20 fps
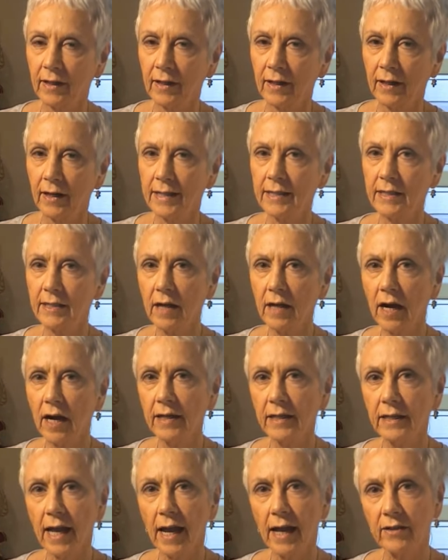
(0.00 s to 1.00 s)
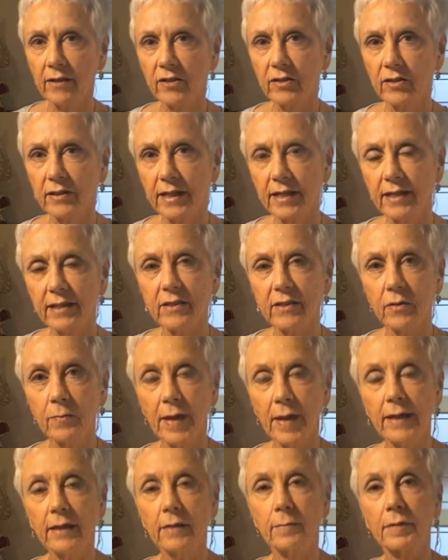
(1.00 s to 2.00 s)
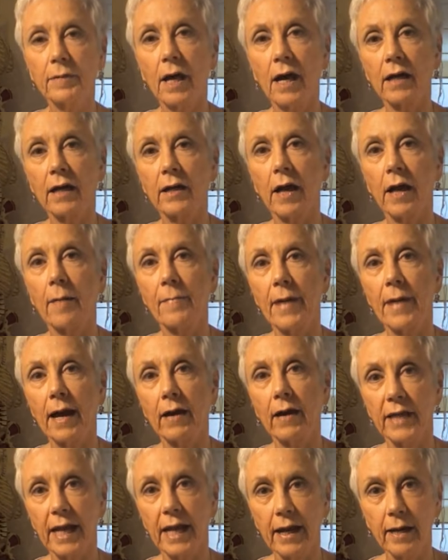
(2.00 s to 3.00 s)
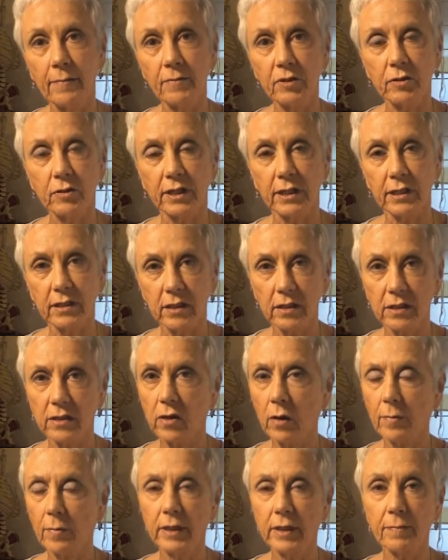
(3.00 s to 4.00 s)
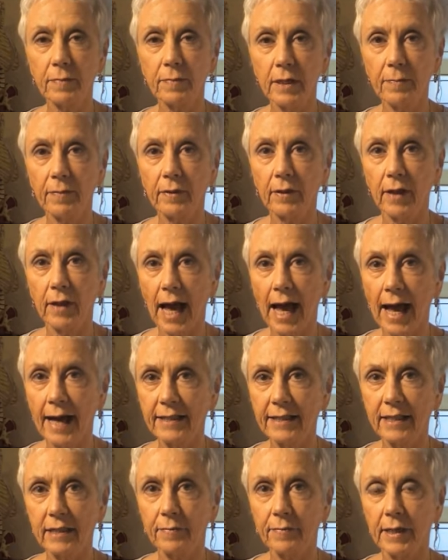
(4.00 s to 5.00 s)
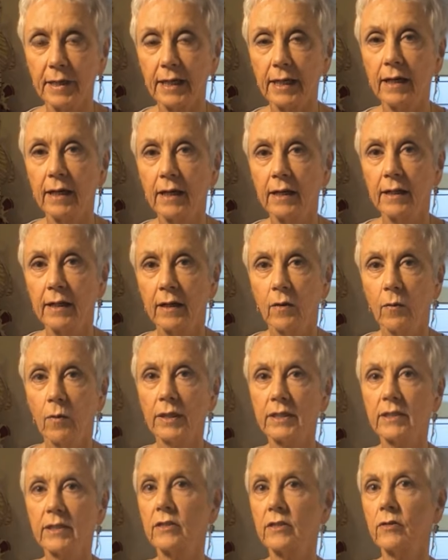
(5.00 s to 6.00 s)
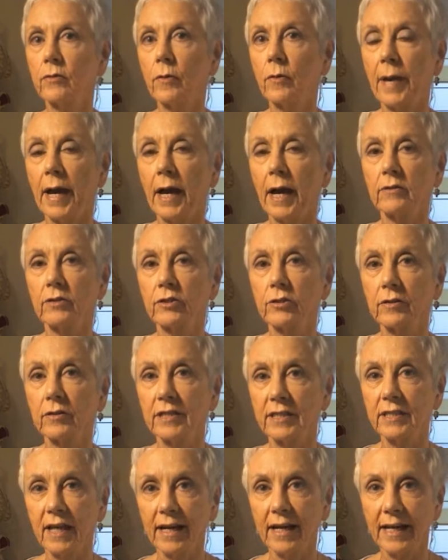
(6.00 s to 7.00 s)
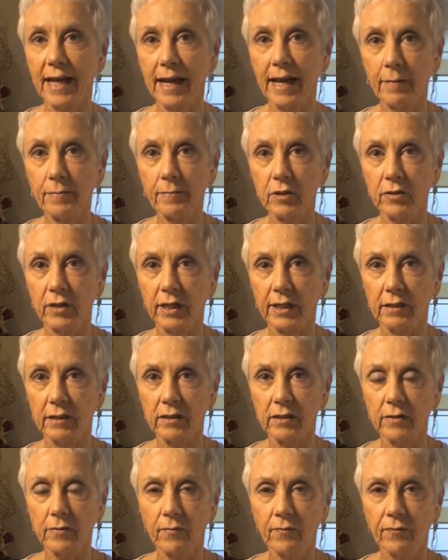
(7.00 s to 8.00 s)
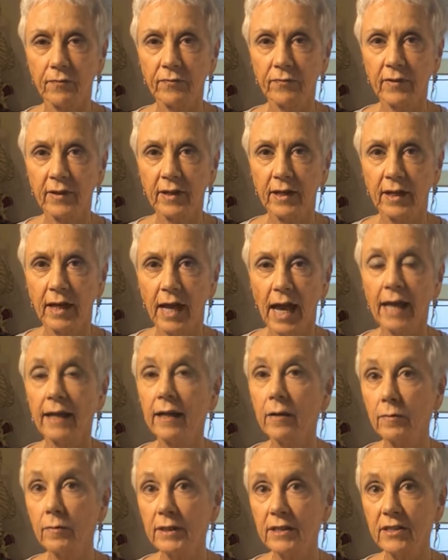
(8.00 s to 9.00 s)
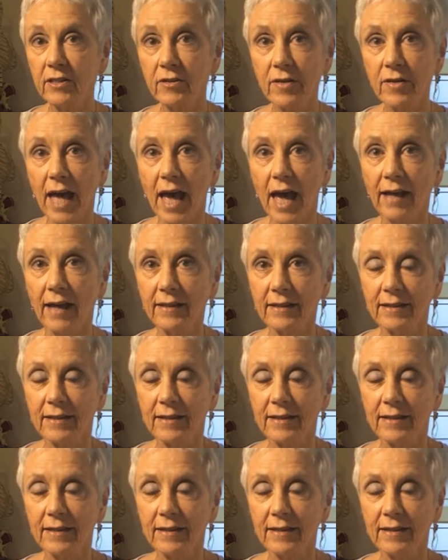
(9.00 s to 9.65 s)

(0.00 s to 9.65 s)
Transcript: I started actually to make a blog about hamstrings, as so many people ask me what to do about short, tight hamstrings. And I will do that,